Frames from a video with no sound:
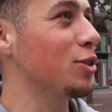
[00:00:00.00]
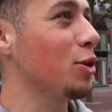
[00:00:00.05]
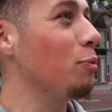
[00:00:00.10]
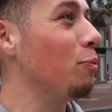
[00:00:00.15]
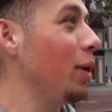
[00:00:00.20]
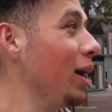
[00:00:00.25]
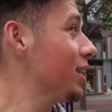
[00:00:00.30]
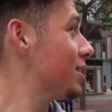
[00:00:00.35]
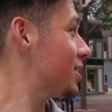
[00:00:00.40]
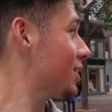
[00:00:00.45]
So
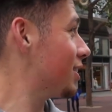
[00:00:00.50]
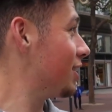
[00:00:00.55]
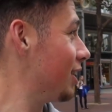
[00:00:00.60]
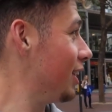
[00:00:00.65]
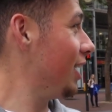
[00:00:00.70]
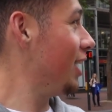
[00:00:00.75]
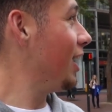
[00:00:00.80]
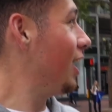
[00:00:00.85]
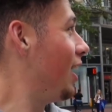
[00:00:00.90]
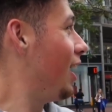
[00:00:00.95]

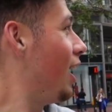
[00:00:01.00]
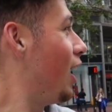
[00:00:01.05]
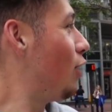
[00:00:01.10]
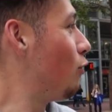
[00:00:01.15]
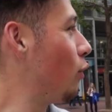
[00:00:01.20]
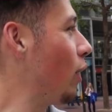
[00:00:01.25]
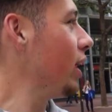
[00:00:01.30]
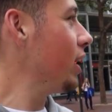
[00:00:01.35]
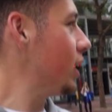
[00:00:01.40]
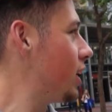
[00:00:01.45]
basically,
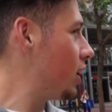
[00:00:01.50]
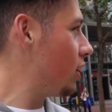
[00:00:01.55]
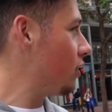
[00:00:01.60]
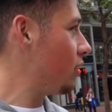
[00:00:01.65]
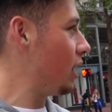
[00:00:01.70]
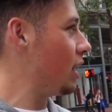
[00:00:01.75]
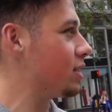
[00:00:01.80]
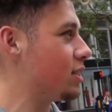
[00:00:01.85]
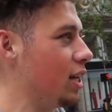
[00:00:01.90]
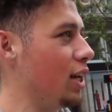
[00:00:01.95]
right here
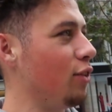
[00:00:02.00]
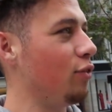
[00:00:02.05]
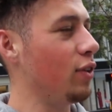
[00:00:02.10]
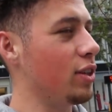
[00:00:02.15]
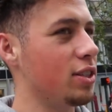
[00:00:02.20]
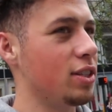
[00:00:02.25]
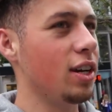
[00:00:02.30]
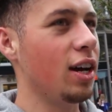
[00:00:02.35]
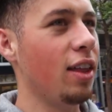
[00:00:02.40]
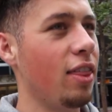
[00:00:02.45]
in SF
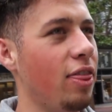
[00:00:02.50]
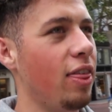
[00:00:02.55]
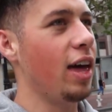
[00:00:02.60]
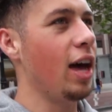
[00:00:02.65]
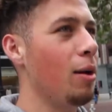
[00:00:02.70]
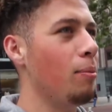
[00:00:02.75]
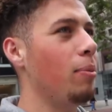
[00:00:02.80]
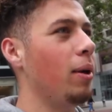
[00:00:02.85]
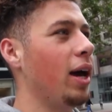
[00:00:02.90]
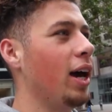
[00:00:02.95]
is not
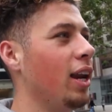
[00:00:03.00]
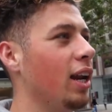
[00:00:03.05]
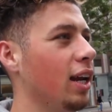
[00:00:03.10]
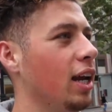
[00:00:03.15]
that bad.